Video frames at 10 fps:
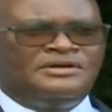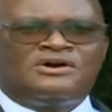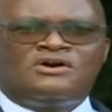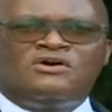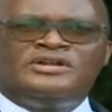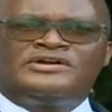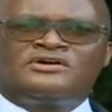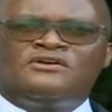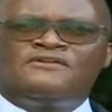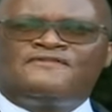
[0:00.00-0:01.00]
only the
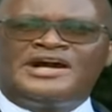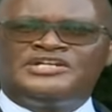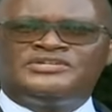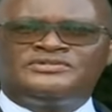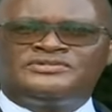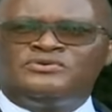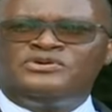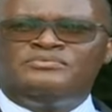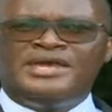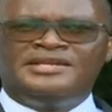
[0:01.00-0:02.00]
core functions will
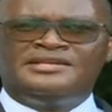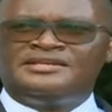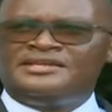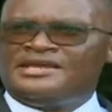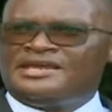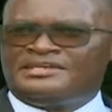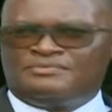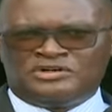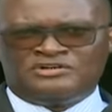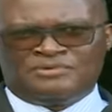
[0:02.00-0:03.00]
remain at the
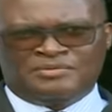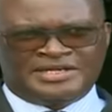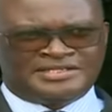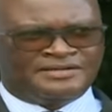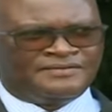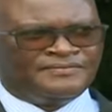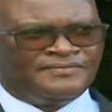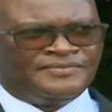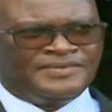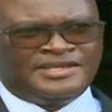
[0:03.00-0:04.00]
Port of Mombasa.
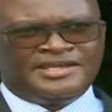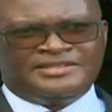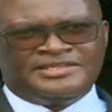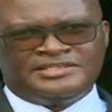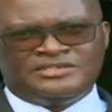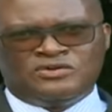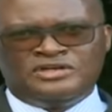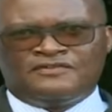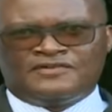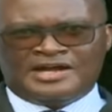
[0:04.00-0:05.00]
And this is
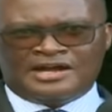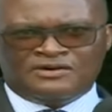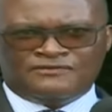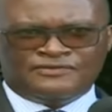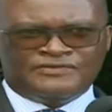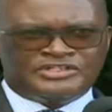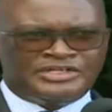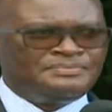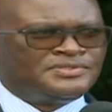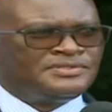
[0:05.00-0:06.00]
loading of cargo from the
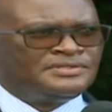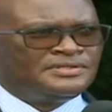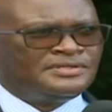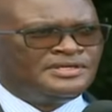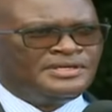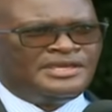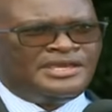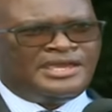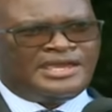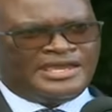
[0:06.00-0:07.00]
ships
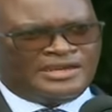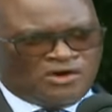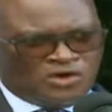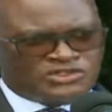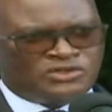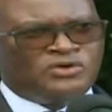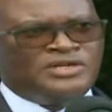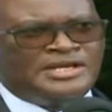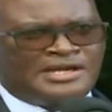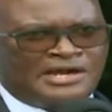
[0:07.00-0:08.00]
and also
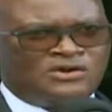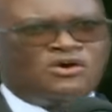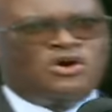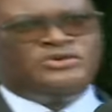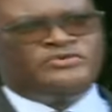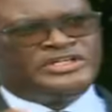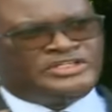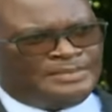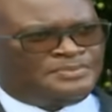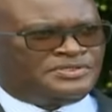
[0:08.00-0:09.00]
loading cargo onto the
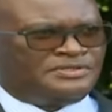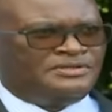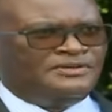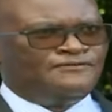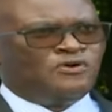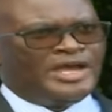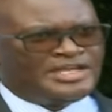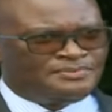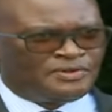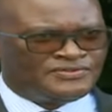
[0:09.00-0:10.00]
ships for
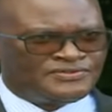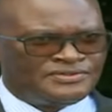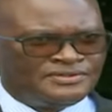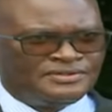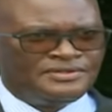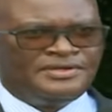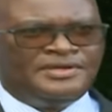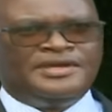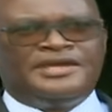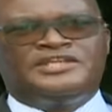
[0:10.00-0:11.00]
exports.
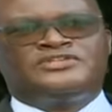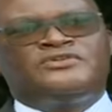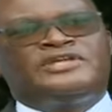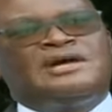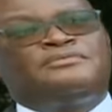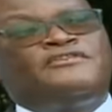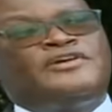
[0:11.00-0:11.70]
And so the number of